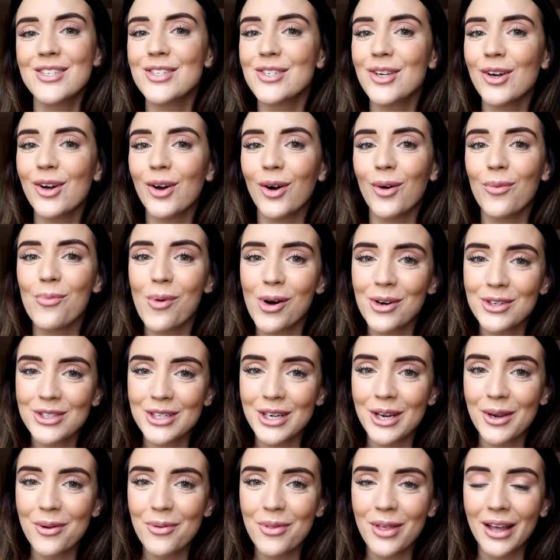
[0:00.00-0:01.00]
So what
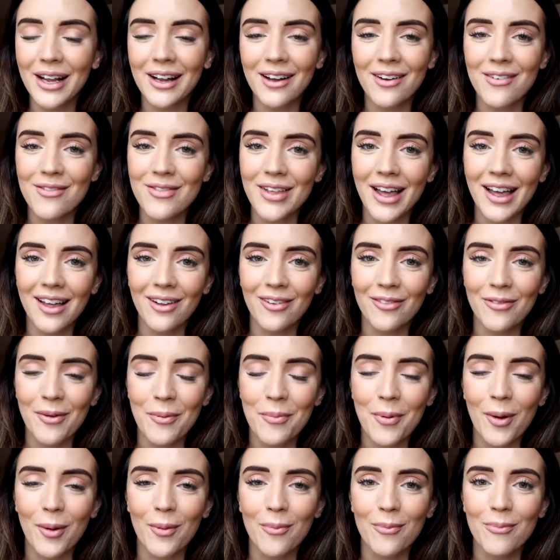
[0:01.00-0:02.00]
do you think of the
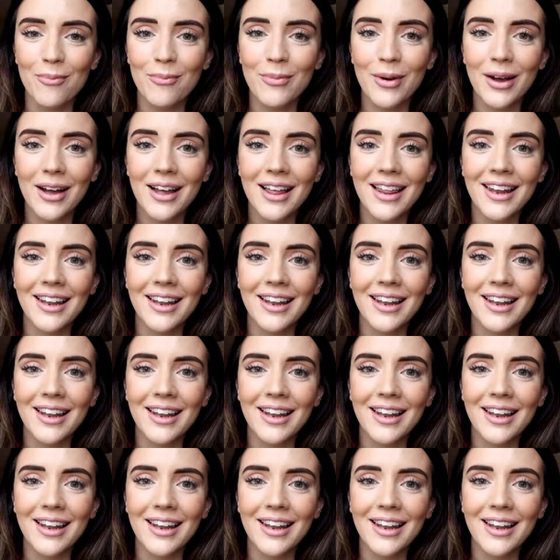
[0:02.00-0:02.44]
Elvie pump?